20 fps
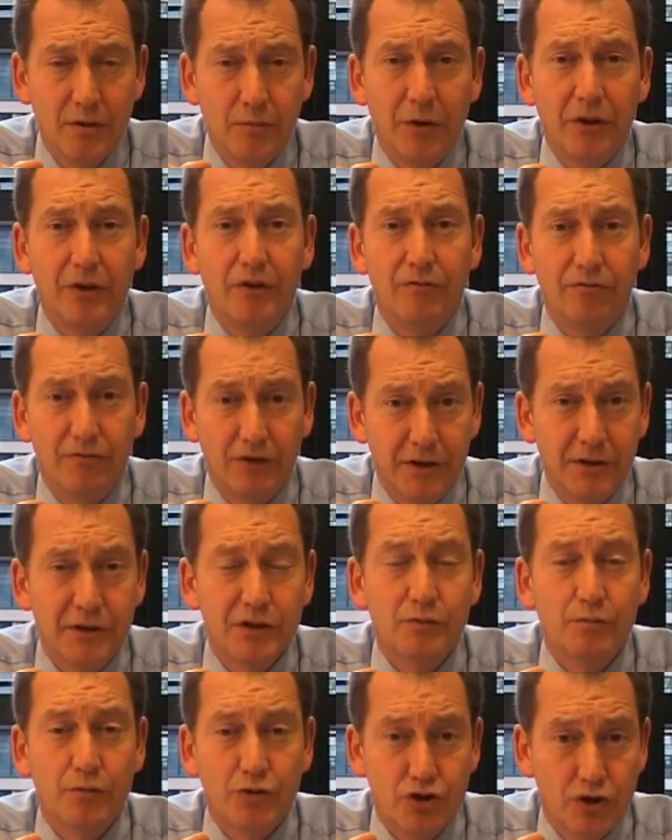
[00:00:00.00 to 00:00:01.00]
But the
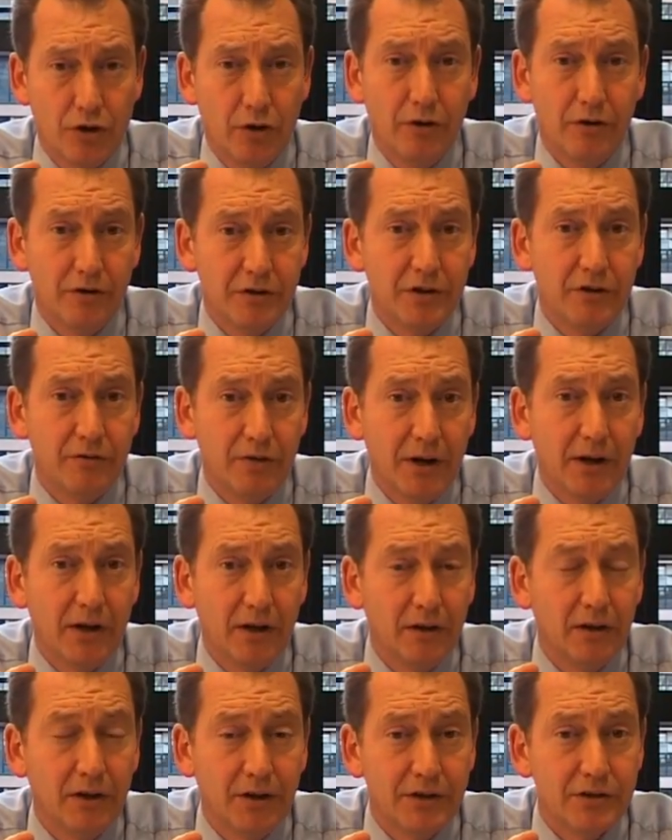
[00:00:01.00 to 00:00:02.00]
vast majority
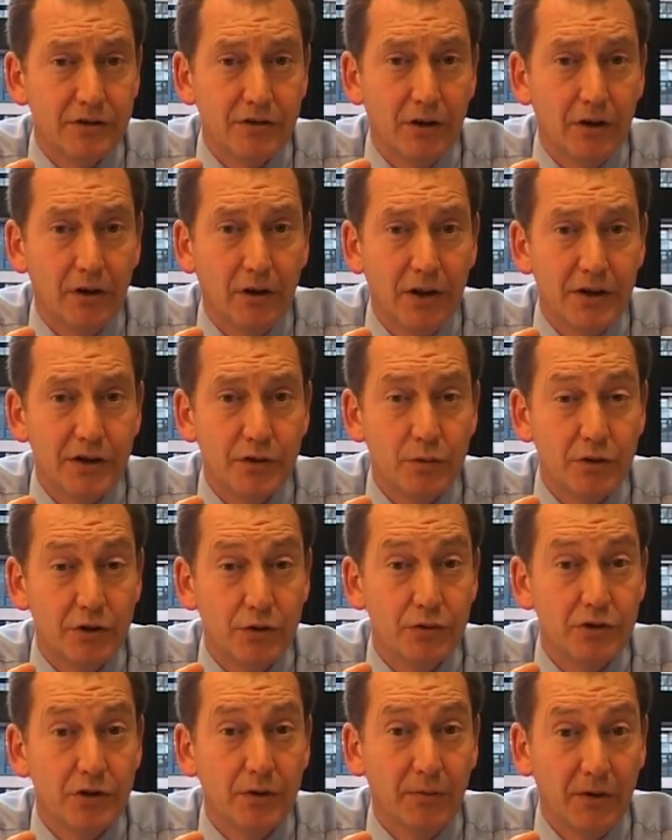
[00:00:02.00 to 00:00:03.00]
recognize that unless we
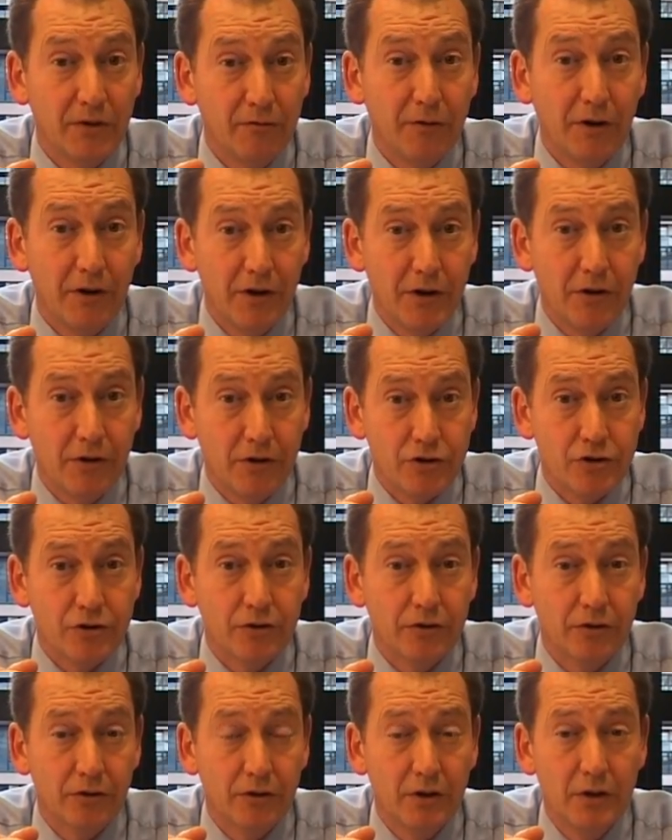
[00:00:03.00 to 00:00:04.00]
do something very
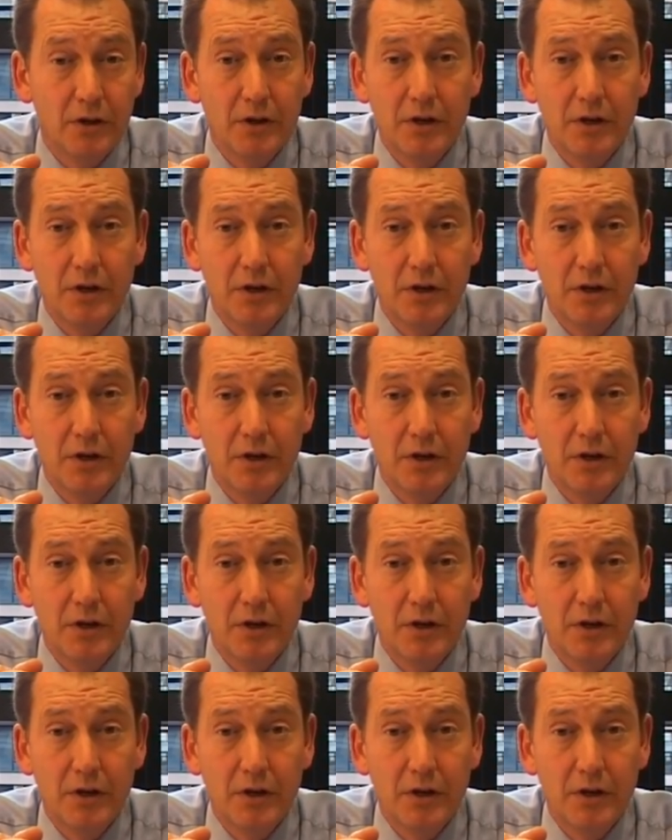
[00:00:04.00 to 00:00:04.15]
urgent,